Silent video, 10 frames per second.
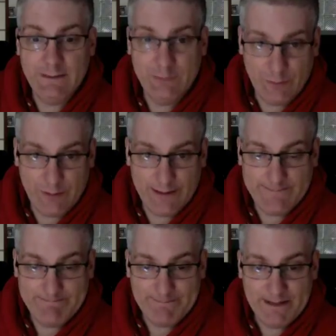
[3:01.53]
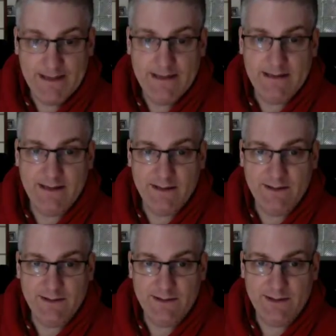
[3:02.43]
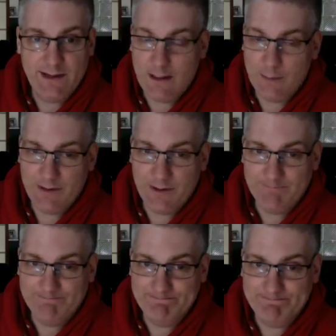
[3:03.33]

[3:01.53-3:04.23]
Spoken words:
enjoy, because I'll be there.